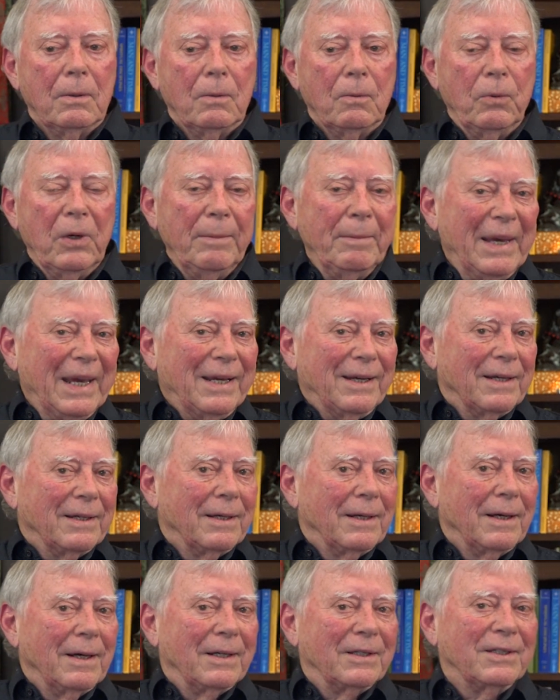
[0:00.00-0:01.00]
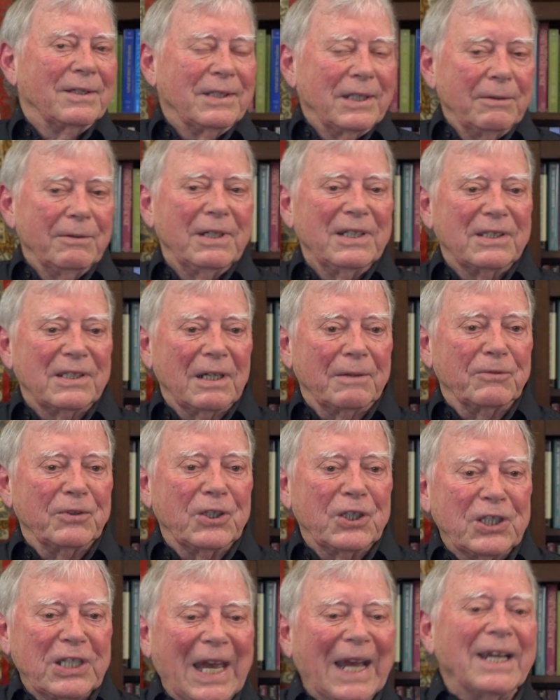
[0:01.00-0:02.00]
We make a series of
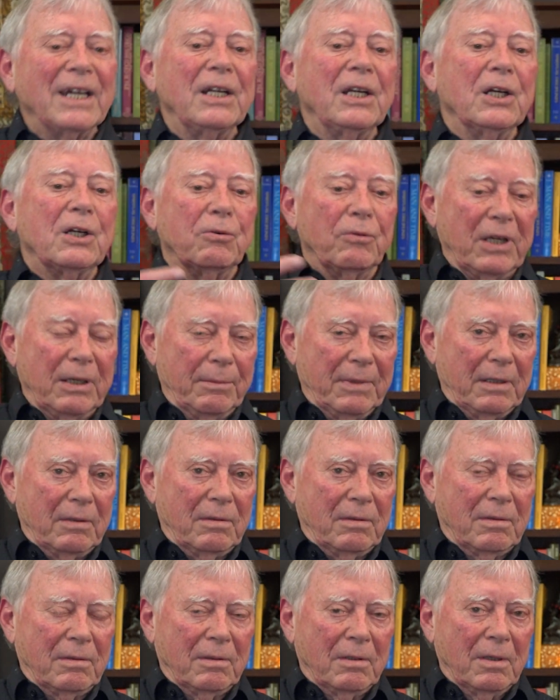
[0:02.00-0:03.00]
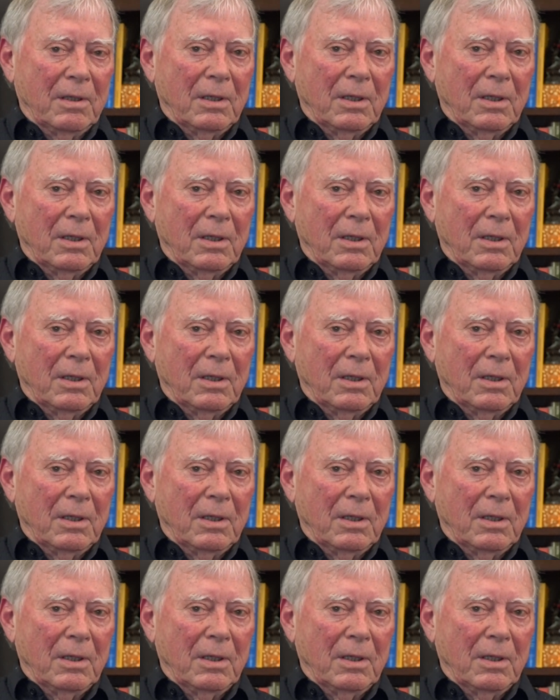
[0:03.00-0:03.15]
second agreements